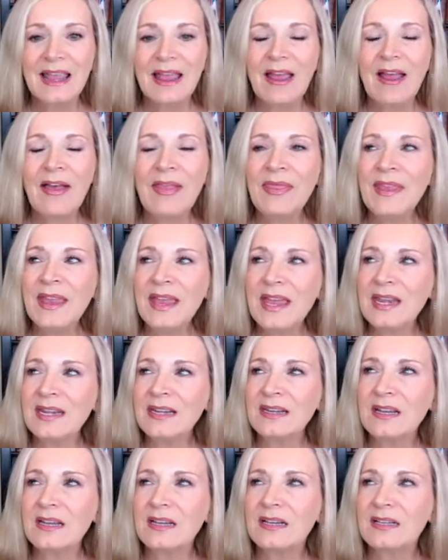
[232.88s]
And then
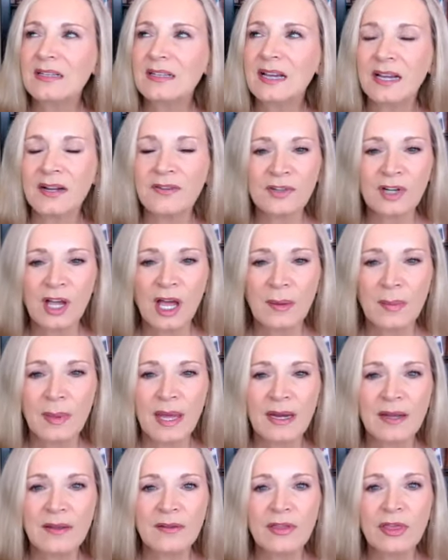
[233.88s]
kind of forgot
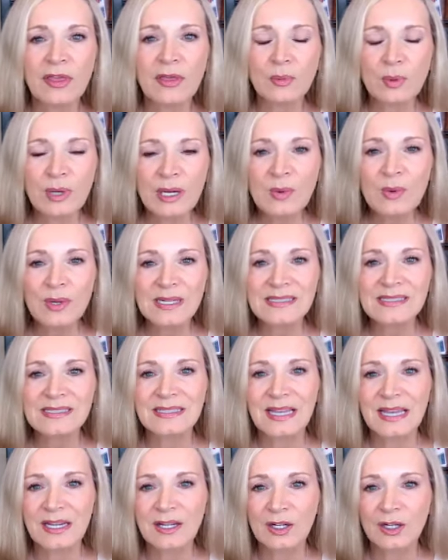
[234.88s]
about it. Three weeks
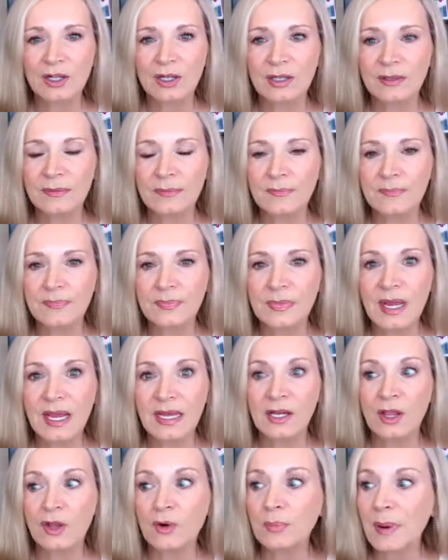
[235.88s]
later,
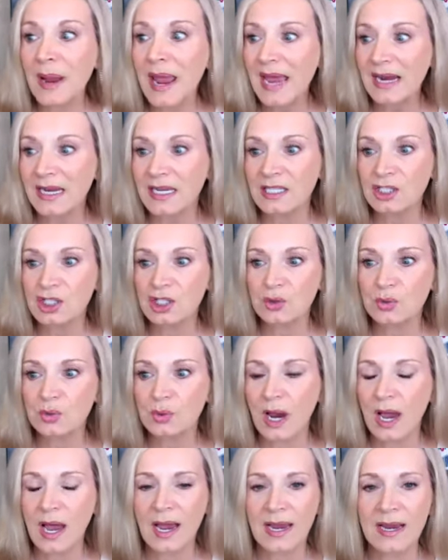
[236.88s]
another package
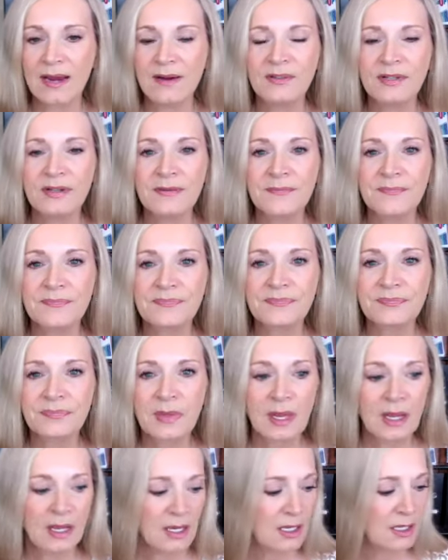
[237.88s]
arrived.
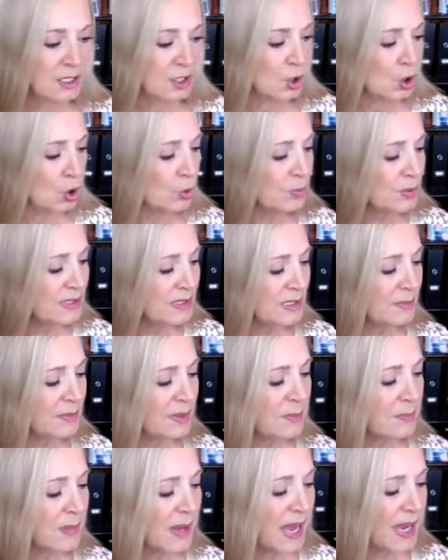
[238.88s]
And I opened up
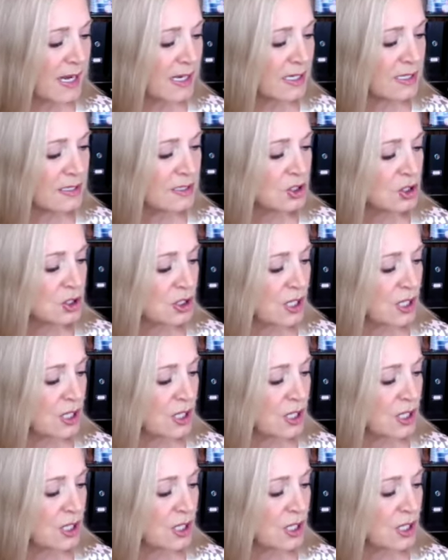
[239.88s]
the package,